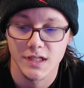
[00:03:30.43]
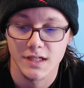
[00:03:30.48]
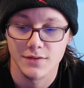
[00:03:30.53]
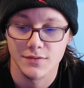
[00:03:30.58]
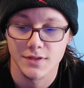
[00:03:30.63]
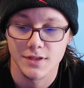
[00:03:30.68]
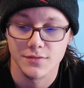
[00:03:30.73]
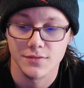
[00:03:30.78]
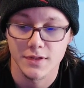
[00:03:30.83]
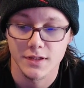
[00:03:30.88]

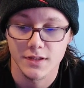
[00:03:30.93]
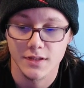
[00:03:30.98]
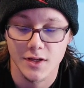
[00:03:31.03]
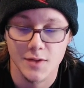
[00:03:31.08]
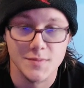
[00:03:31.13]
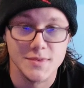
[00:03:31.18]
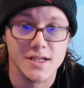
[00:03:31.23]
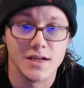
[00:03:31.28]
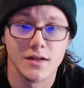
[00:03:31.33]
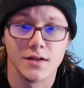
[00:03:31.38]
even if it
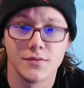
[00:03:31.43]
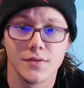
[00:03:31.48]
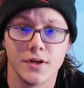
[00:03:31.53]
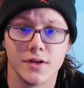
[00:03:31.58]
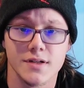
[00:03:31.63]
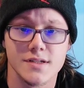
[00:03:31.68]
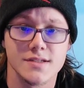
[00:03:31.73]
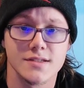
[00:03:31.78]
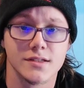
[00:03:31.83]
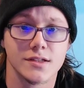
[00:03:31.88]
comes out at a
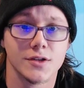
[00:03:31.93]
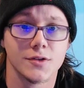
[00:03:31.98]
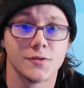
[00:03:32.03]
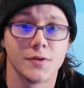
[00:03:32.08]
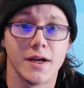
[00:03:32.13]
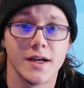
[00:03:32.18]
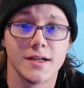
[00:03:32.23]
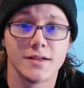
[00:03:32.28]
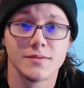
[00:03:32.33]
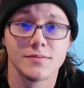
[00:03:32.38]
very slow
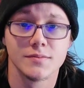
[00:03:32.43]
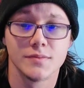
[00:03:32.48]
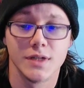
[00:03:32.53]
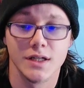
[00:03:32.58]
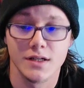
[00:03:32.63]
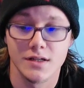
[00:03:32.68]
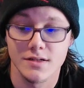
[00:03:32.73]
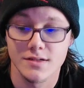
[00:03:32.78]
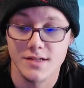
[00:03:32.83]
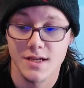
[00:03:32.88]
rate,
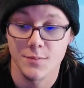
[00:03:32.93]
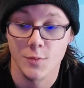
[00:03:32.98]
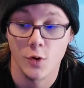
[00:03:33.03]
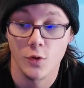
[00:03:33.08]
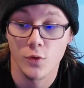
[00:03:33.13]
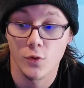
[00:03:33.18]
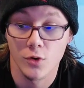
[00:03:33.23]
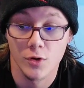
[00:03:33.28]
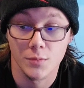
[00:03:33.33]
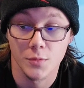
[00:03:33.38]
because I'm
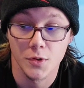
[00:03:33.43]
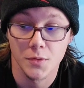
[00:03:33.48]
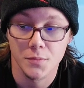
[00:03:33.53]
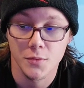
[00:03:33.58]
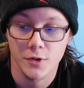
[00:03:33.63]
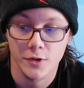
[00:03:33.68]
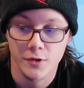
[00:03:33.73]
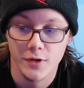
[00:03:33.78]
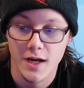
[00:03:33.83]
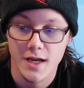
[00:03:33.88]
a
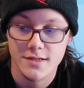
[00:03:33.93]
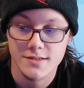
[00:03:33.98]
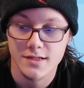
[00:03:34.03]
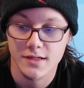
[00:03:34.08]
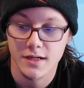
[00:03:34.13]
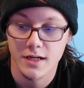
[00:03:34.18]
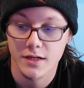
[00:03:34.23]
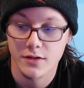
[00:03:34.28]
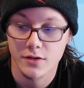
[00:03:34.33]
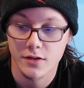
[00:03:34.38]
horrible
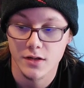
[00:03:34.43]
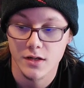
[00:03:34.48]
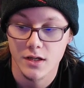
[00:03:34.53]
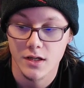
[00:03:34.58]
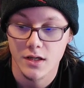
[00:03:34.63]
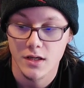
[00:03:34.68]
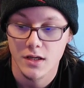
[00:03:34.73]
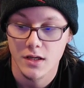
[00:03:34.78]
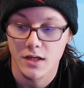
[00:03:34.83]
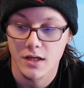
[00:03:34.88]
procrastinator,
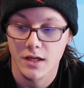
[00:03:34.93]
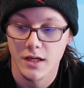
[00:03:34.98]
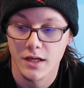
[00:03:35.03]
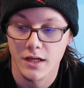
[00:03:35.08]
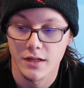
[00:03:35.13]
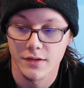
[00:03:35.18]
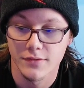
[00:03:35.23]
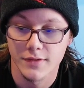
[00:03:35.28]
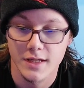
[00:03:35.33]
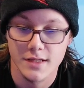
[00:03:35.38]

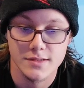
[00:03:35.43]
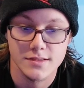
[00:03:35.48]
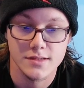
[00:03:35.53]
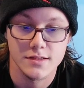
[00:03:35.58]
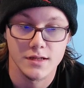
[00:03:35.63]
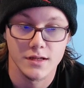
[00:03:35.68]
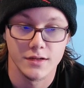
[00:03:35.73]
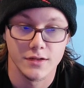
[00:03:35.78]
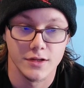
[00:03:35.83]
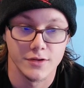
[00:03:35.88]
and
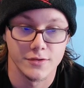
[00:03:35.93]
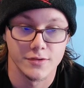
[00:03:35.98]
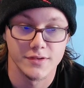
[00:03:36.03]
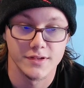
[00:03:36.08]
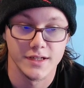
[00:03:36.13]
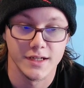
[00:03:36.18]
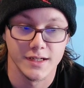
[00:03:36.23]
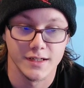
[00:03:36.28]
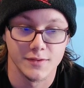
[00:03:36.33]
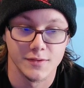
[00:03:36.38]
that's another
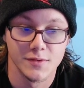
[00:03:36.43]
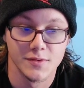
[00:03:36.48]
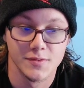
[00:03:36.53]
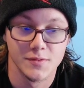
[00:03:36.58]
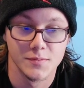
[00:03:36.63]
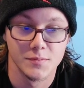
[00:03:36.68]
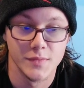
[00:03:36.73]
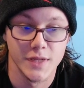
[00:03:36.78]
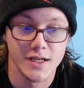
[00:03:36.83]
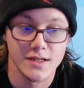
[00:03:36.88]
thing
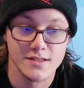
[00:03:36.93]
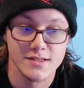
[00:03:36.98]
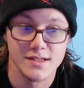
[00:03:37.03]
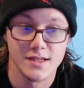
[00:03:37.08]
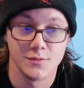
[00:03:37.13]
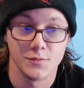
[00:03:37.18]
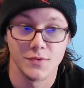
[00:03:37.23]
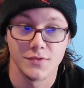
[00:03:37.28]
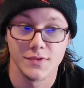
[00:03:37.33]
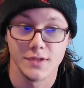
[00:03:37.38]

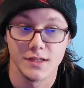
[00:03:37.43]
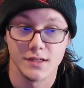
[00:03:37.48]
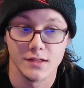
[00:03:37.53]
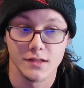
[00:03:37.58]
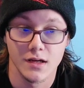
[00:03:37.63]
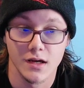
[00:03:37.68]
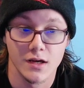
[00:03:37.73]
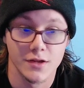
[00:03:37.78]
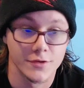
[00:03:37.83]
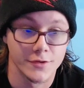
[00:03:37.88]
mixed in with
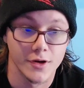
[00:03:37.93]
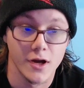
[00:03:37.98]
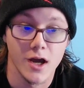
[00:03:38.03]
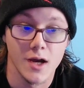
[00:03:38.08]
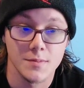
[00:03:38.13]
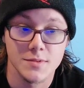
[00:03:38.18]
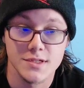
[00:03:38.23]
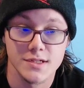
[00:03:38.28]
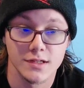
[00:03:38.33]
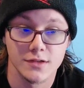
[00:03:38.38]
the other
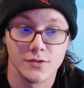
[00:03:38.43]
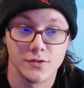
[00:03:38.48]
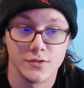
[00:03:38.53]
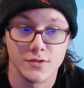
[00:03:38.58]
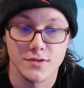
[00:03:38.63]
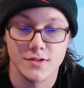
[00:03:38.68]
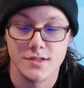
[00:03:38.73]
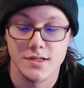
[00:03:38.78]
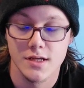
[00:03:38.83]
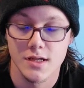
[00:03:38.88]

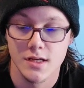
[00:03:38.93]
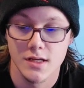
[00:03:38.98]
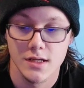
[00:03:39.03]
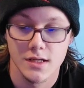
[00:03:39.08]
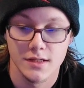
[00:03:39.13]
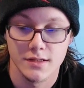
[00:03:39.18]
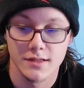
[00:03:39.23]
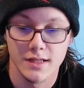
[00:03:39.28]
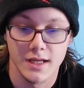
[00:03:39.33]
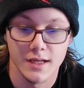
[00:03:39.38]
obstacles
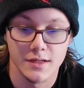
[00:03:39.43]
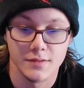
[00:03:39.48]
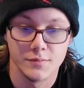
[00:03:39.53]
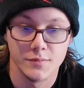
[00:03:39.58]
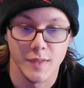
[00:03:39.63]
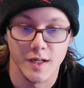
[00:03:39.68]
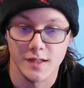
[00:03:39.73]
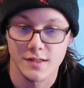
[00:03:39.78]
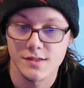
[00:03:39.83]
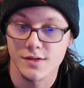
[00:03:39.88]
that
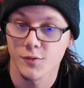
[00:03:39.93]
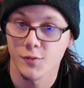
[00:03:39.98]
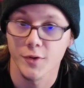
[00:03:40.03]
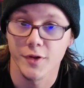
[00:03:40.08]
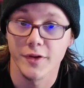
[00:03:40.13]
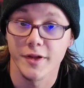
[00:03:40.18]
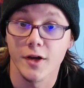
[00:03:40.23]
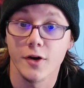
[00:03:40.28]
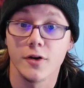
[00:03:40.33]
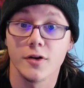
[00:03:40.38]
makes it
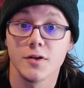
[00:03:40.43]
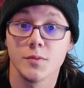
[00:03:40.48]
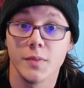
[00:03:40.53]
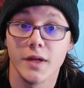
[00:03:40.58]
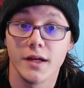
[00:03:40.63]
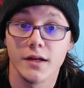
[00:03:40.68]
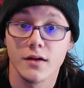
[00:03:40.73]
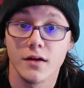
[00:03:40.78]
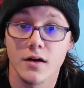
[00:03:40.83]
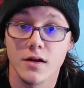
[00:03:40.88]
really hard to
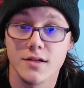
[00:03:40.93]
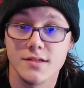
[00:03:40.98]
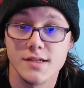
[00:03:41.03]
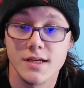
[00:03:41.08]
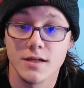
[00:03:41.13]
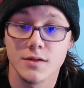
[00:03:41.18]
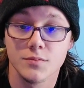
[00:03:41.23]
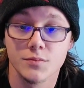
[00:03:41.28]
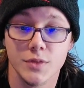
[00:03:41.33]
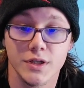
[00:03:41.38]
make
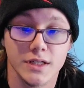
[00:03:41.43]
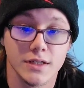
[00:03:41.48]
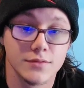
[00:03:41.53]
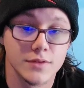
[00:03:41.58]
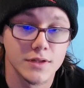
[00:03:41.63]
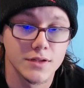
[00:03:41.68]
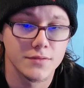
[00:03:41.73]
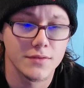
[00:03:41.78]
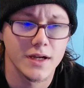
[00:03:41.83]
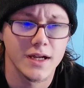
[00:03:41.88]
content. But
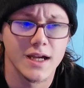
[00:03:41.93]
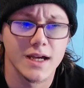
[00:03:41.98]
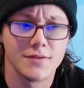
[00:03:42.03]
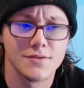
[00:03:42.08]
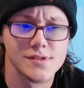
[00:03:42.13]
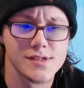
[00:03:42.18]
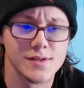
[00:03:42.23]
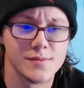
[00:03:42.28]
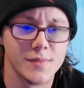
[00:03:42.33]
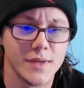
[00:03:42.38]
even if I
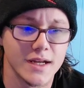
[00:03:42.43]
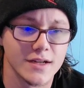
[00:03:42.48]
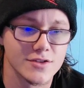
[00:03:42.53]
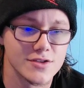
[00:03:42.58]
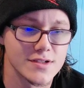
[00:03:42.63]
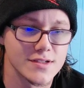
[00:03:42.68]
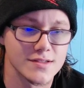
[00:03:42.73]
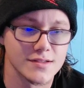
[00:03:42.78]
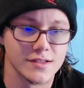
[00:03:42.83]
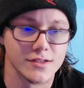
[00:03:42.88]
have to
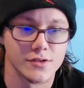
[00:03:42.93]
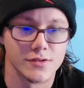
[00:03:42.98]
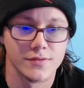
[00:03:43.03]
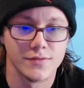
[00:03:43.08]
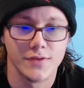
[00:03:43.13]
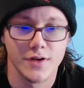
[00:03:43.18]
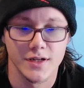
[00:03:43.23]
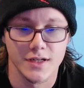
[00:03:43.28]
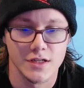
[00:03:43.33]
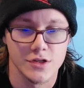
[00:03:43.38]
make just little
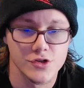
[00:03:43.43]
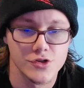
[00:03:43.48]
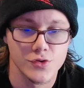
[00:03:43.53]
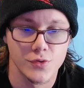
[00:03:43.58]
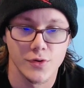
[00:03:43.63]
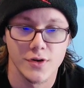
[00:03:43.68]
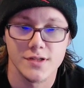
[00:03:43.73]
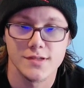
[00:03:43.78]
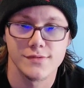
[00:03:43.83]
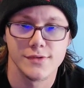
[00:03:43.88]
funny
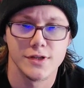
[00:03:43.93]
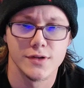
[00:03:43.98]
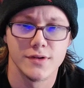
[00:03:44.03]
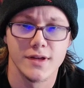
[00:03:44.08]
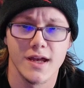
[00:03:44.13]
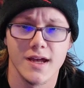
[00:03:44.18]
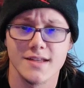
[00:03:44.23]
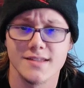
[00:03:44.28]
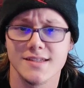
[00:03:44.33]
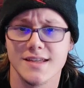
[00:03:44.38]
shorts for you
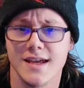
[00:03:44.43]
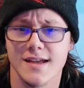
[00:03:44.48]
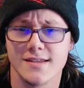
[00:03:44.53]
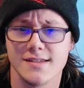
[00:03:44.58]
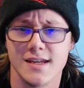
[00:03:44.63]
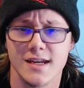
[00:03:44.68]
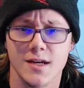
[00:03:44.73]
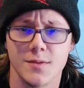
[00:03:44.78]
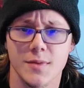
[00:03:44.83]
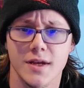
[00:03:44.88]
guys,
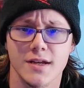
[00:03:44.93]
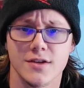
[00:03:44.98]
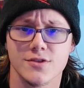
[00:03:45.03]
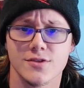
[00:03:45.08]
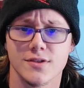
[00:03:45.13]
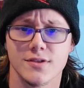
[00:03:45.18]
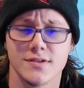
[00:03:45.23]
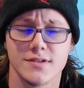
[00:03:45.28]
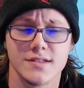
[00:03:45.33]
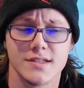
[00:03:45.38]
test
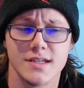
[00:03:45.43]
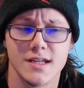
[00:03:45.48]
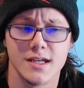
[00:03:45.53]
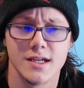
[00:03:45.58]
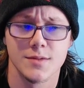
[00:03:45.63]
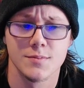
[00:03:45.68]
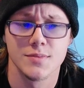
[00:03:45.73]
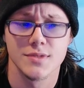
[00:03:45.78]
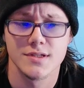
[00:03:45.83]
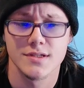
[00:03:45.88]
animations,
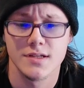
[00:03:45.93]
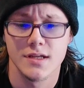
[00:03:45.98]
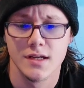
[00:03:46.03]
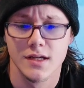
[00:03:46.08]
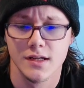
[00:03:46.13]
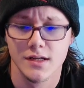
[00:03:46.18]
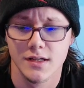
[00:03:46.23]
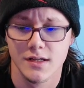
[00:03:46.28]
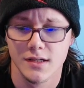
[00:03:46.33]
tips,